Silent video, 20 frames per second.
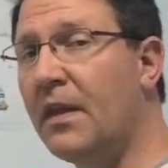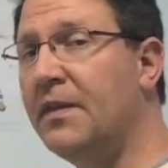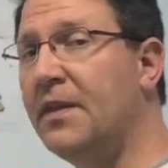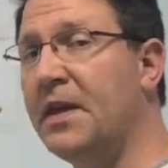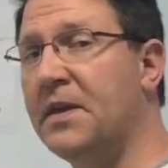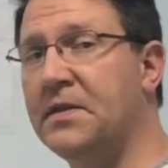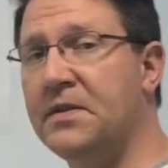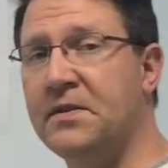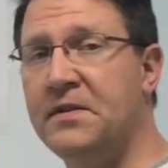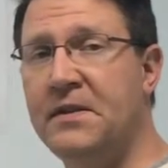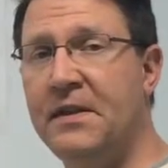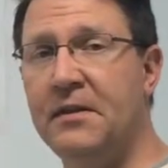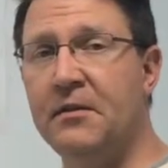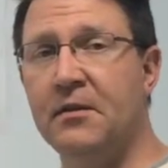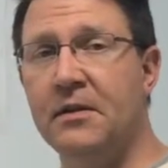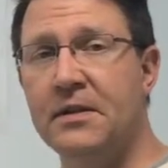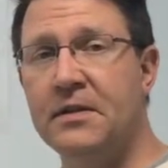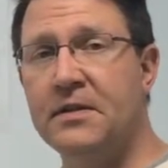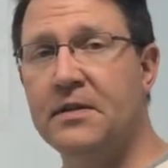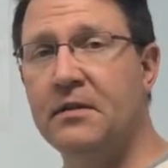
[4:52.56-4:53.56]
that is
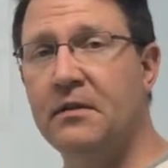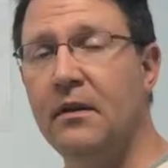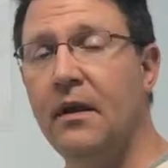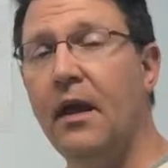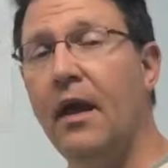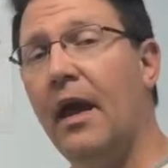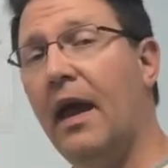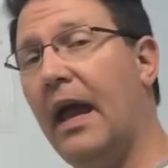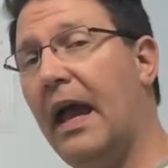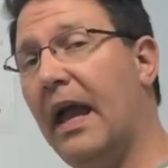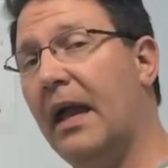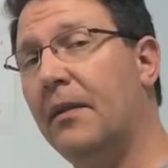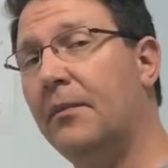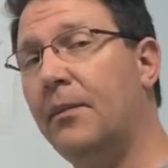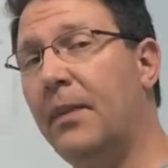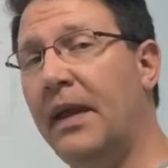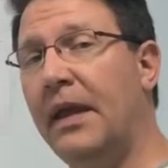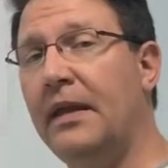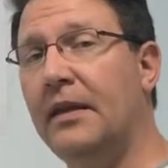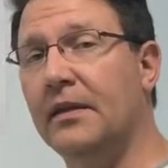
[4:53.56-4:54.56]
needleless
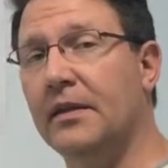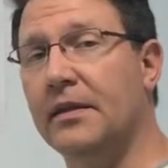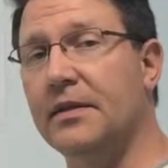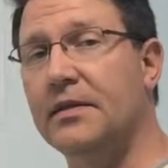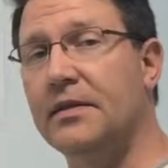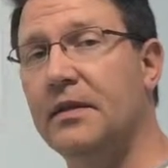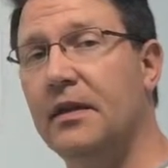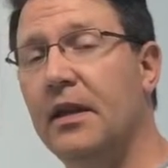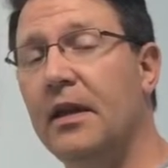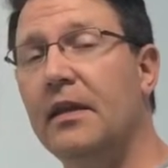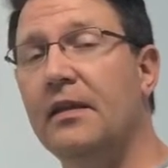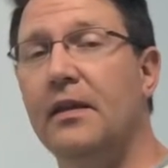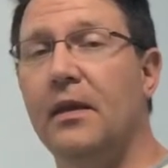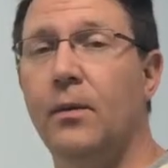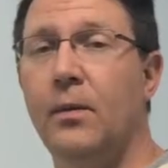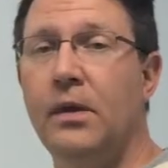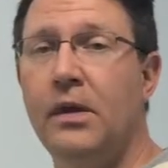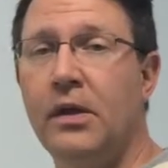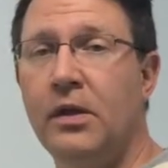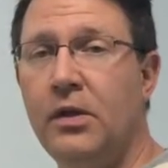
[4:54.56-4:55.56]
and painless
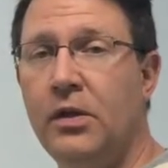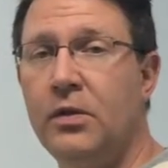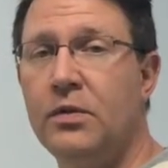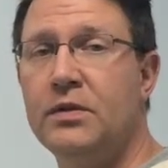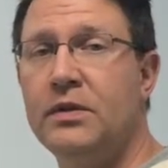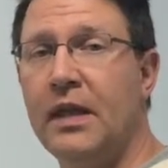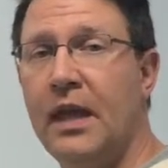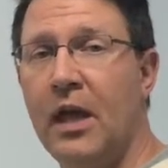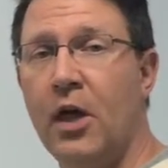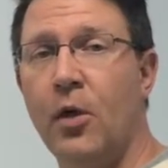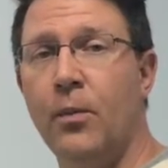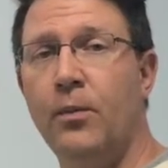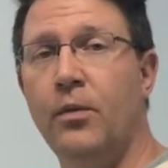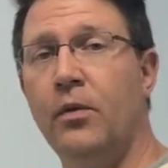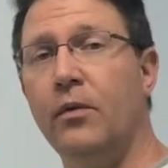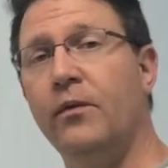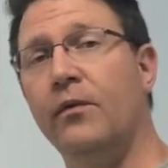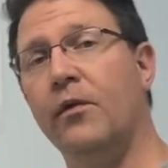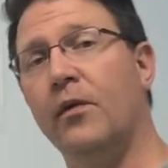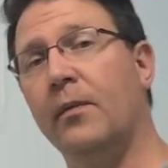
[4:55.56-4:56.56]
that we can use to help
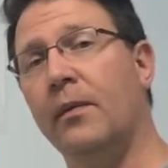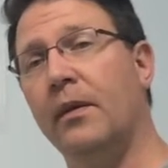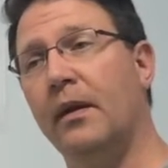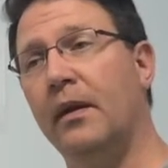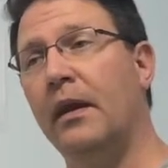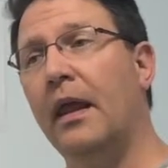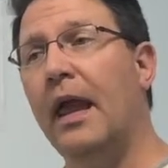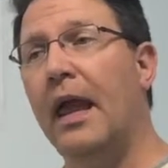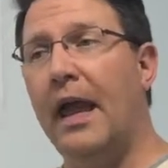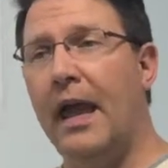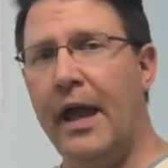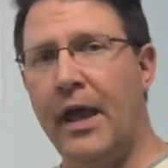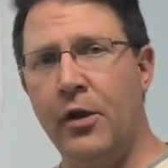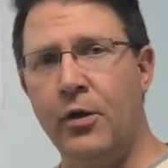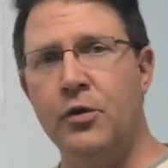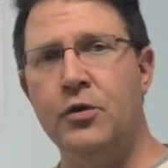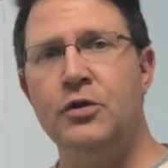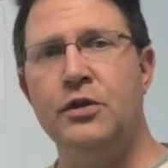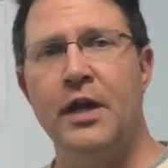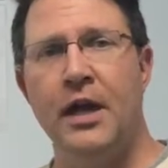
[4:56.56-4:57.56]
you from an
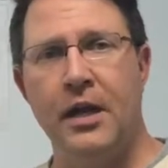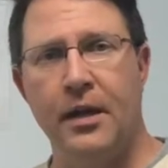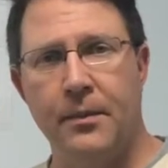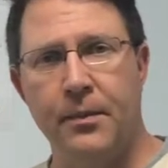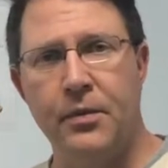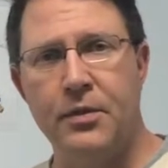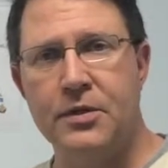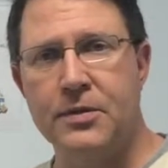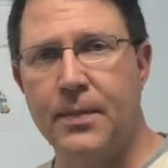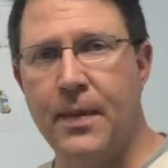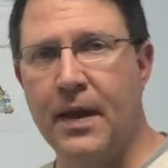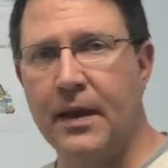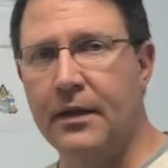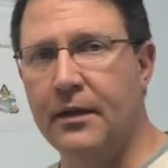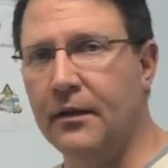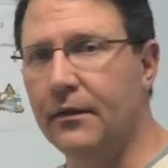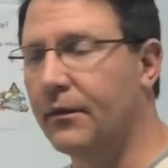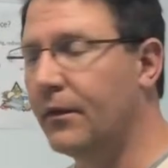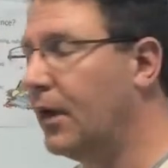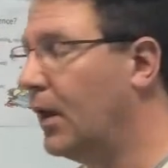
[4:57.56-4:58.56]
energetic
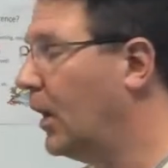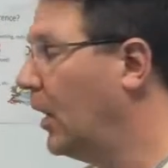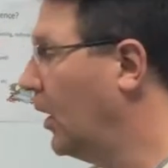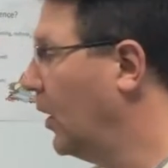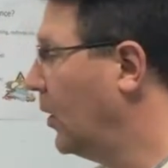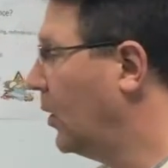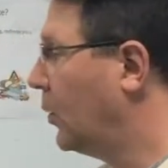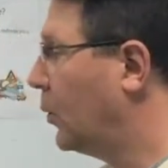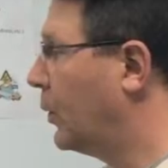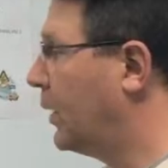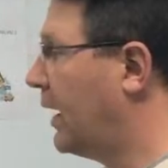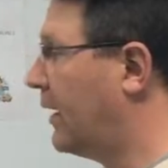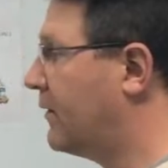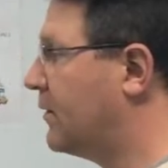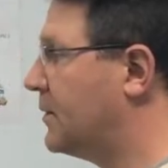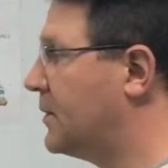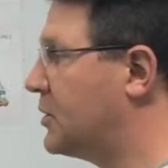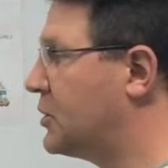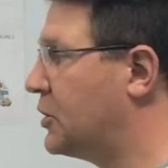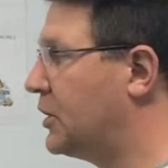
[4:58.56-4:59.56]
perspective. we have
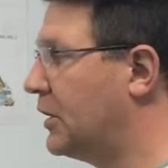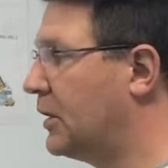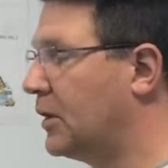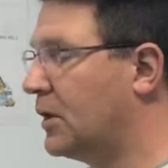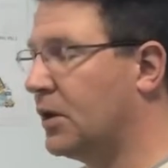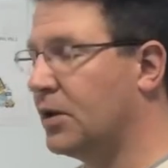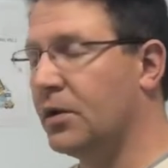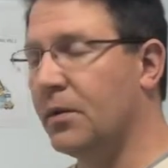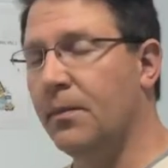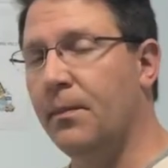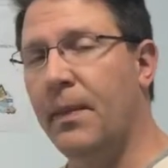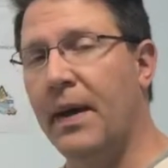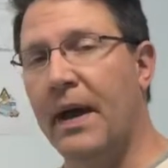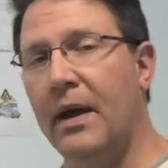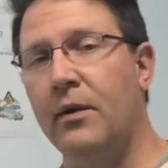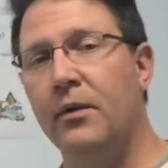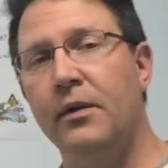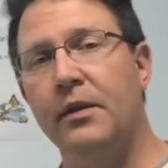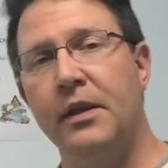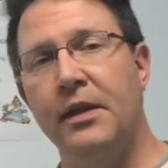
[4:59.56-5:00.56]
a machine called a
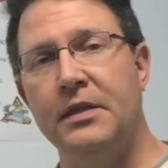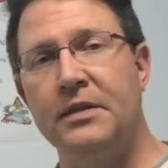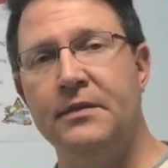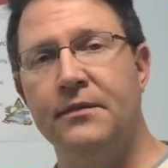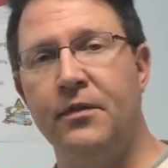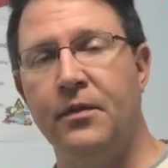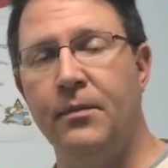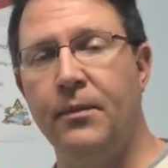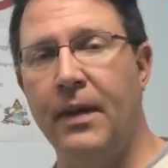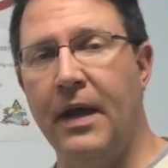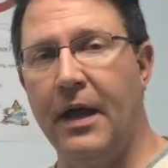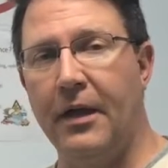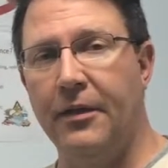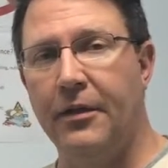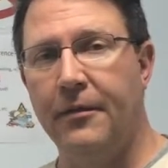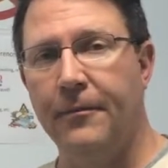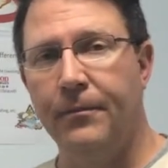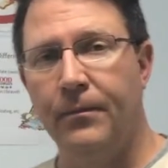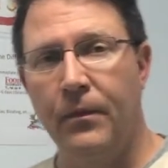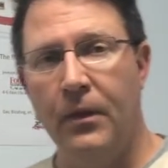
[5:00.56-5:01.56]
BioCleanse foot
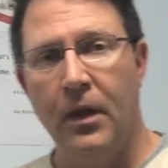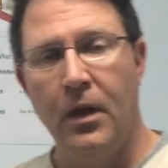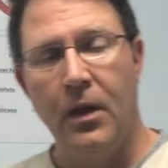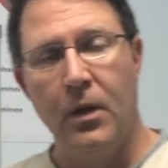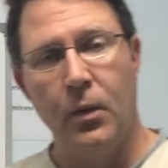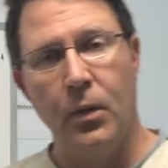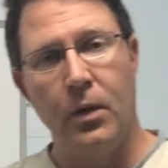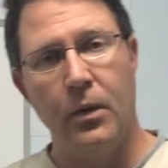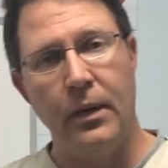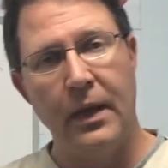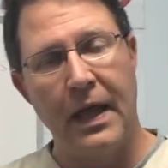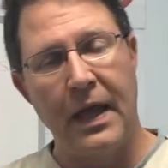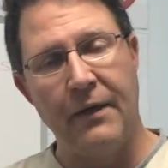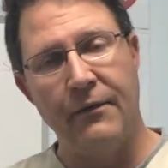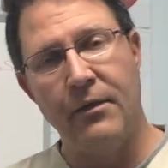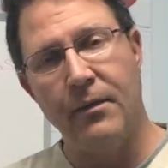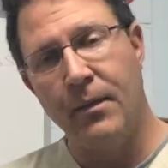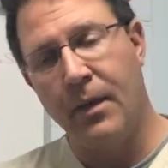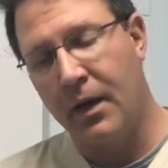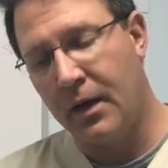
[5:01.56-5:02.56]
bath, where we
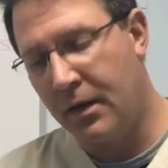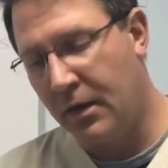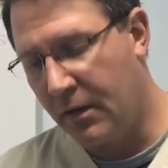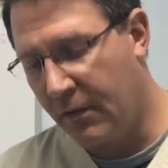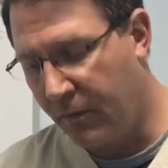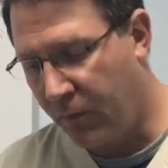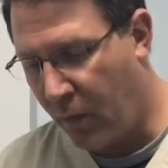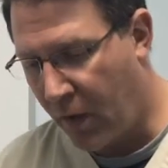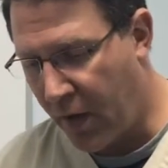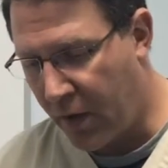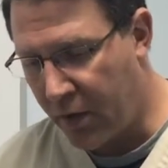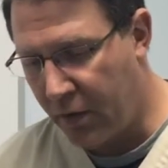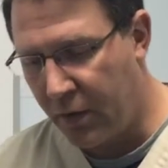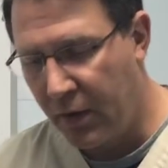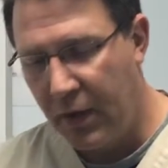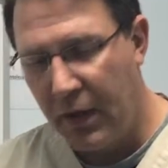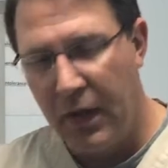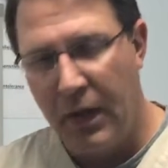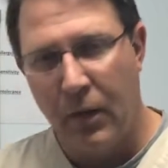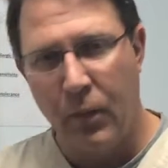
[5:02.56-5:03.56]
have a bucket of
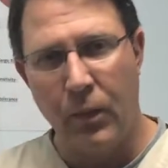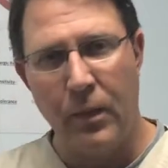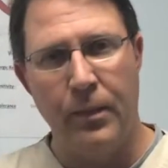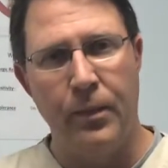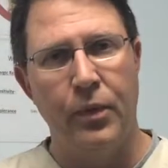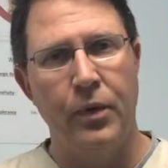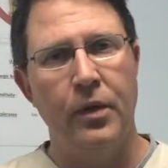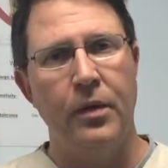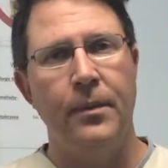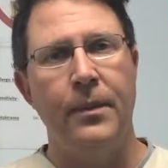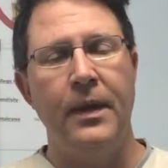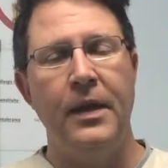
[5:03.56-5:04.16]
water, we put the